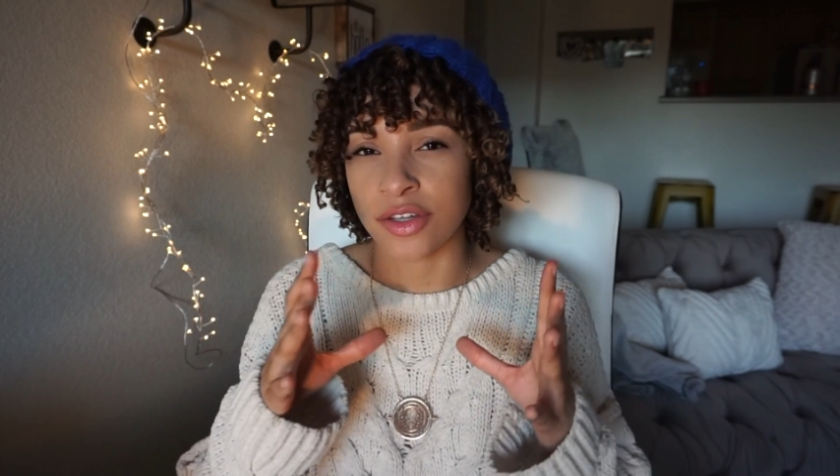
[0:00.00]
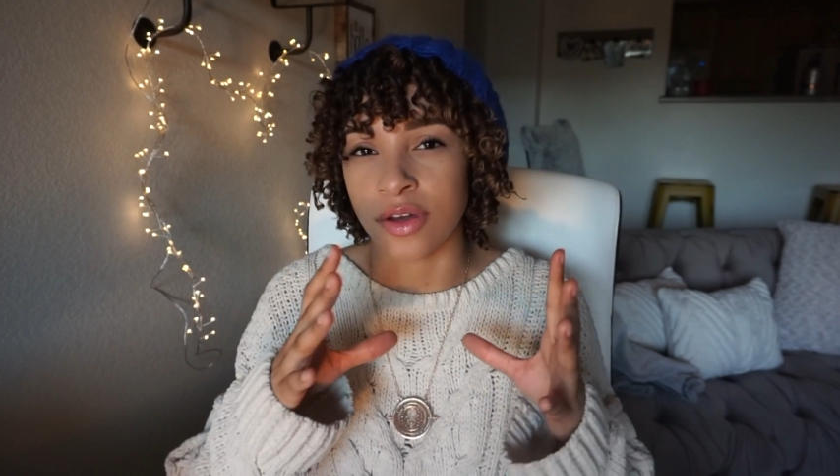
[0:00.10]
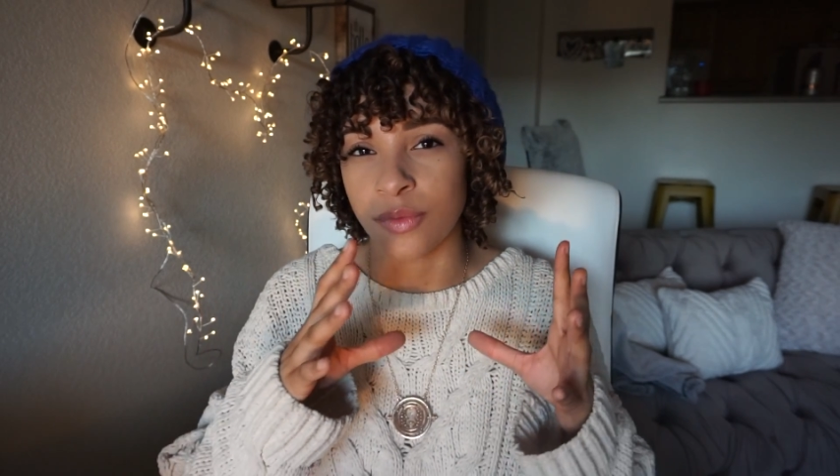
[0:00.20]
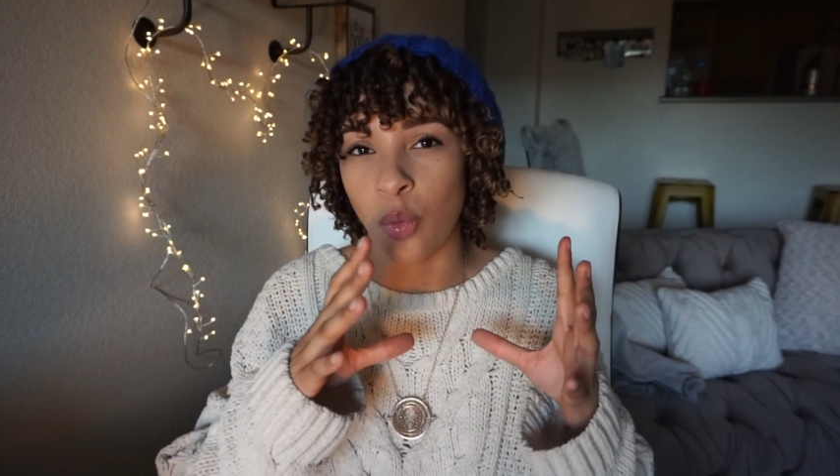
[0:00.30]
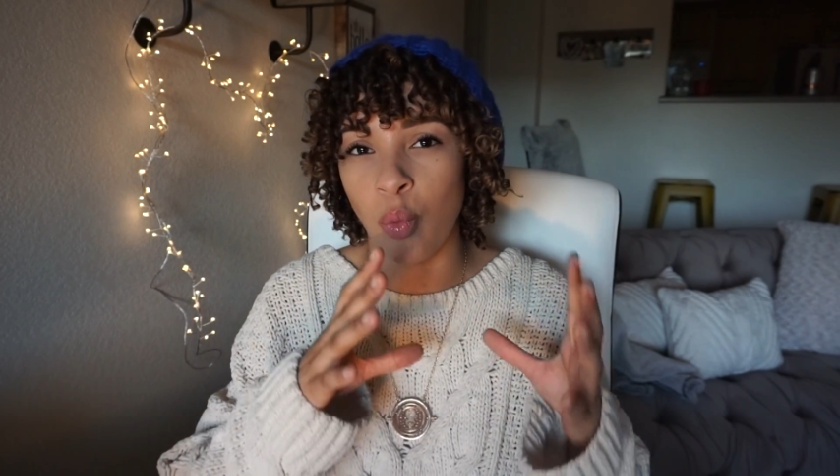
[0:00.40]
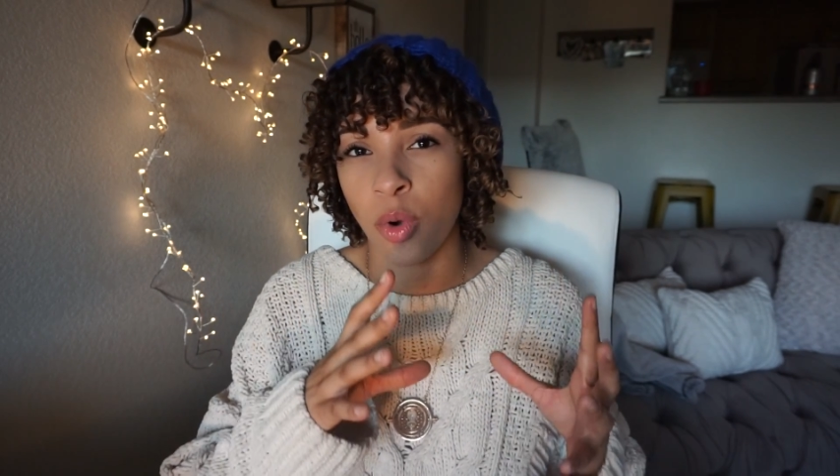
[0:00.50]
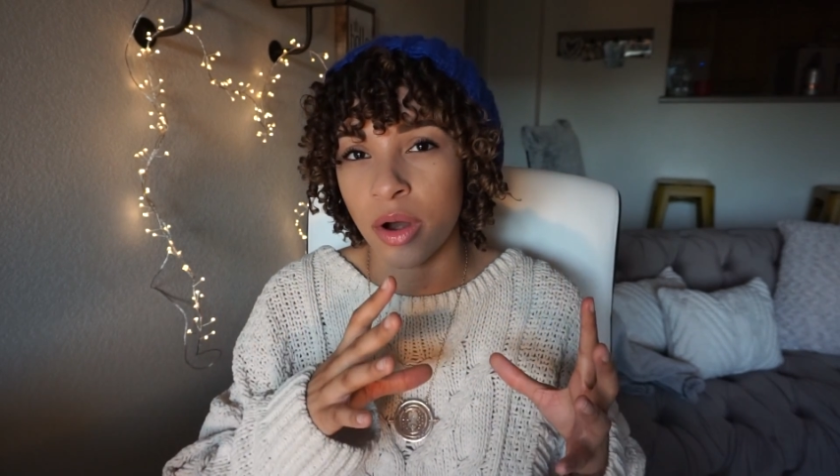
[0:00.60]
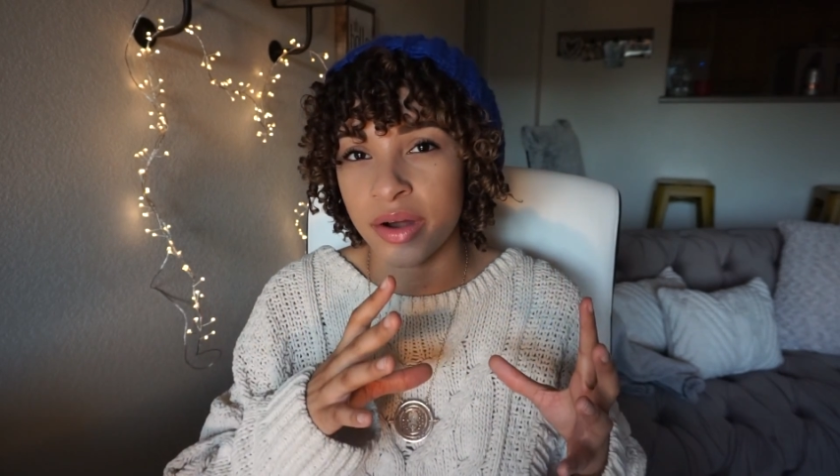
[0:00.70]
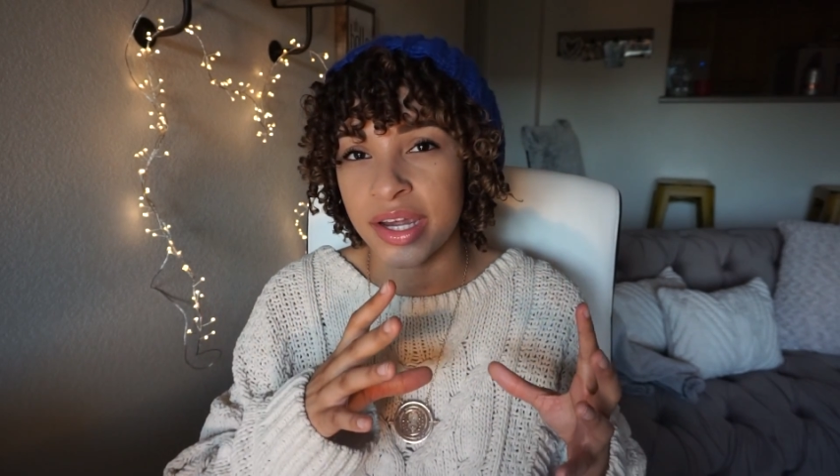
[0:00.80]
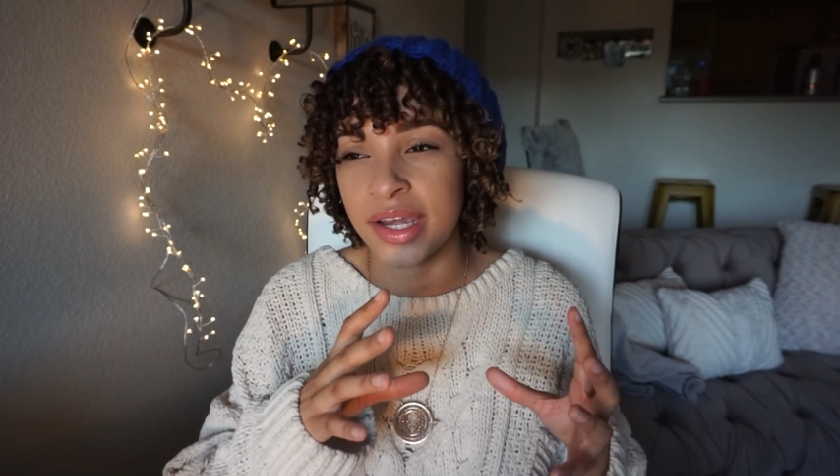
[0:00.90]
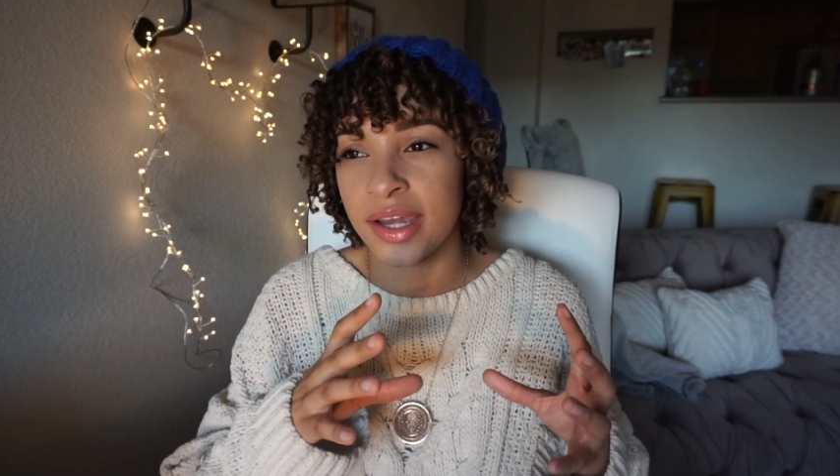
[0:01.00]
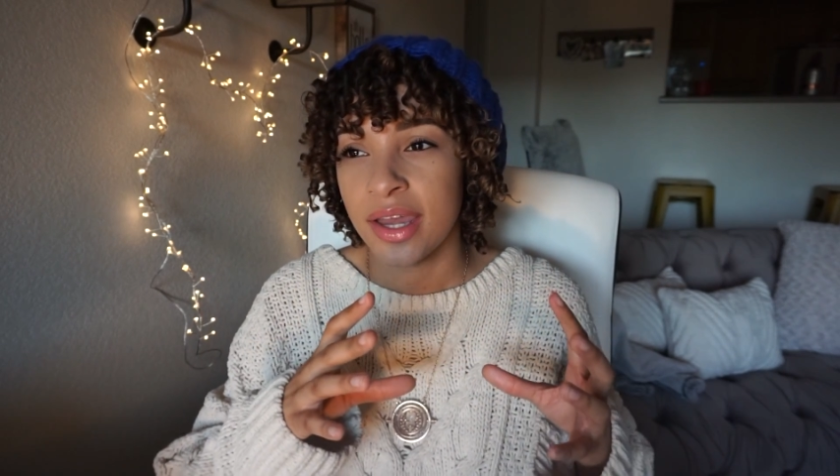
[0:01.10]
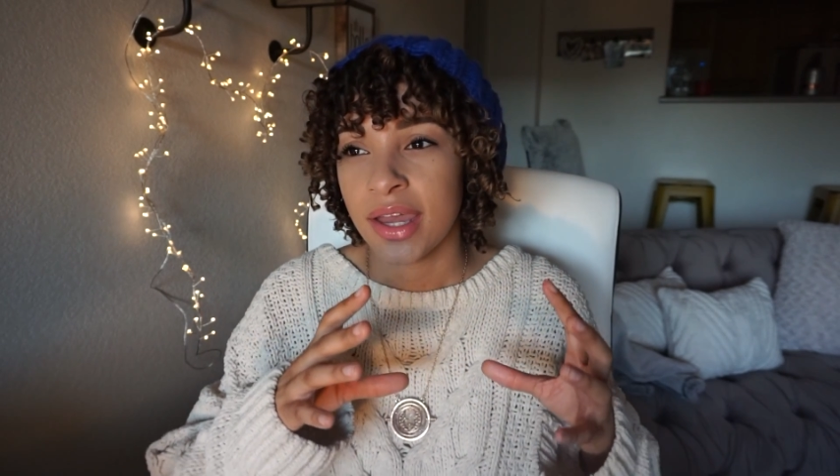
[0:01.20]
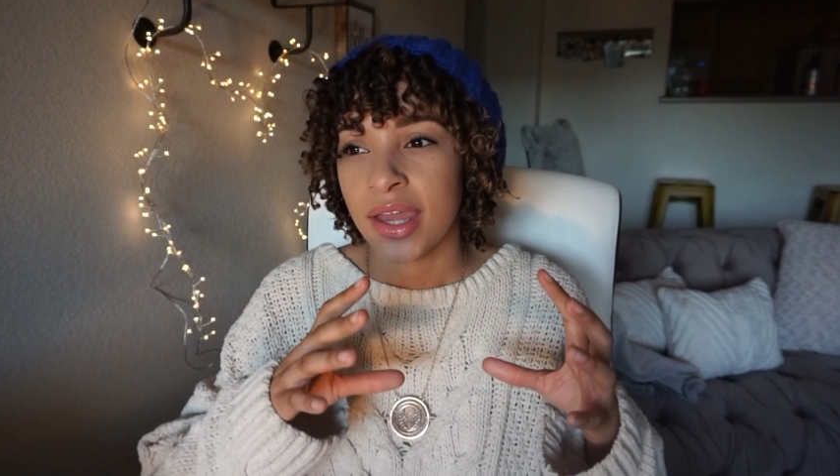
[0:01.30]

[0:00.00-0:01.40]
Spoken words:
of worry